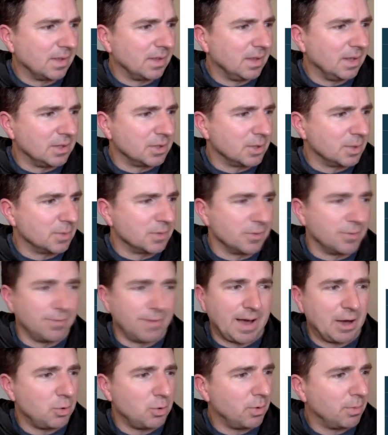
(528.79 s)
in terms of
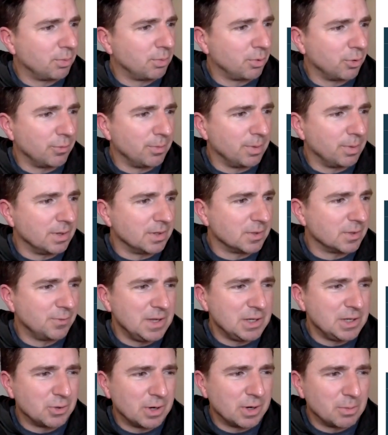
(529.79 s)
value improvements,
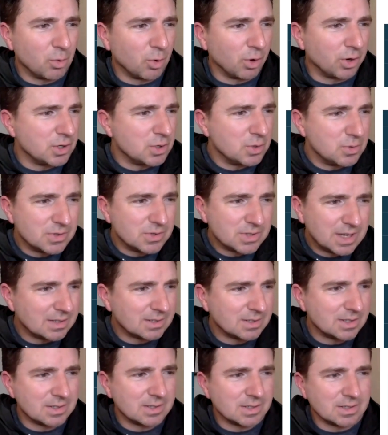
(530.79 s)
featuring more use
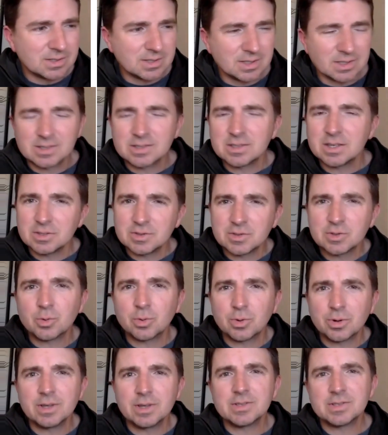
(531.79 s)
cases and success
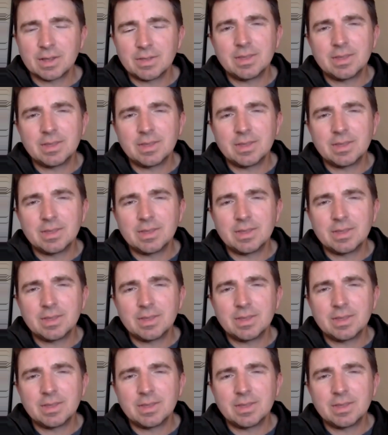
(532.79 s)
stories.